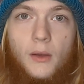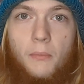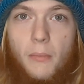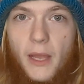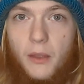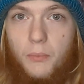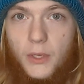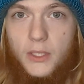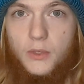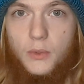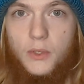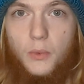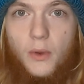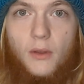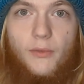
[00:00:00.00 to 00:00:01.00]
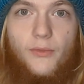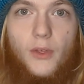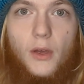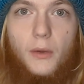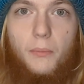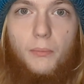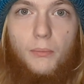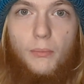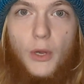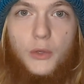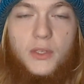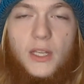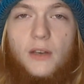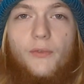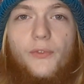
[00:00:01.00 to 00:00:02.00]
Mike Pence was one of the
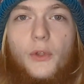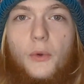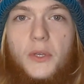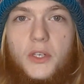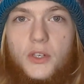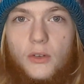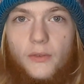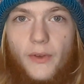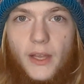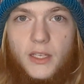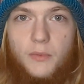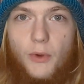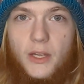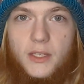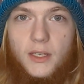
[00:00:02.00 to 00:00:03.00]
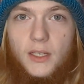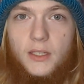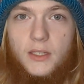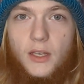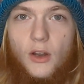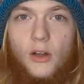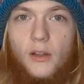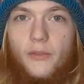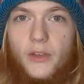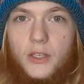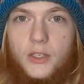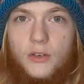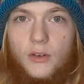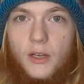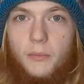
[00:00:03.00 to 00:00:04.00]
most influential vice presidents in all of
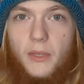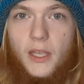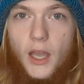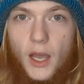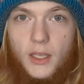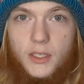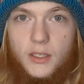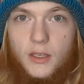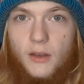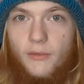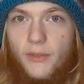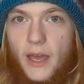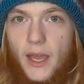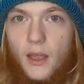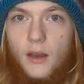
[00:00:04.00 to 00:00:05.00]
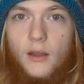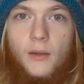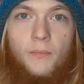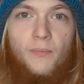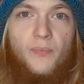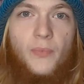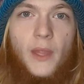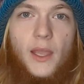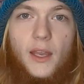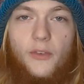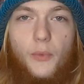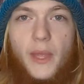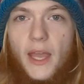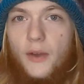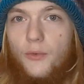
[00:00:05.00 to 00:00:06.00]
history because of that. And
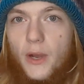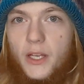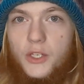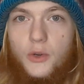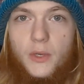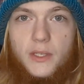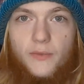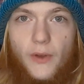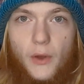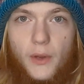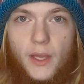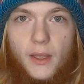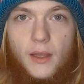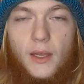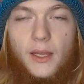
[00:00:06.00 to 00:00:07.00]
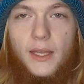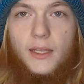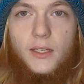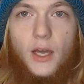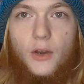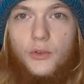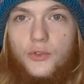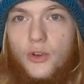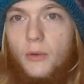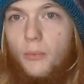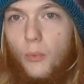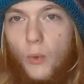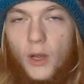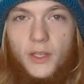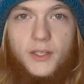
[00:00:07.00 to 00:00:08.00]
if we had ranked choice voting and Donald Trump
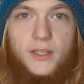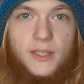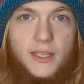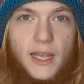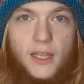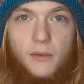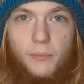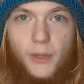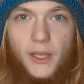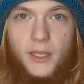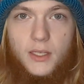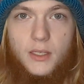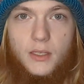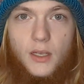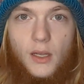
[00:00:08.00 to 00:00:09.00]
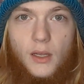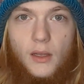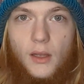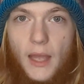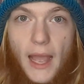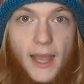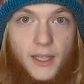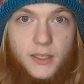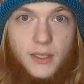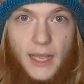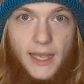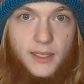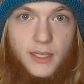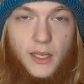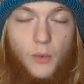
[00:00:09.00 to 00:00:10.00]
was the second place,
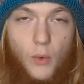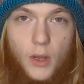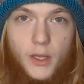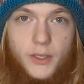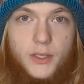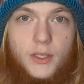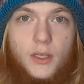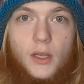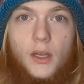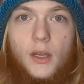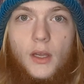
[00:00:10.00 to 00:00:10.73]
as he was,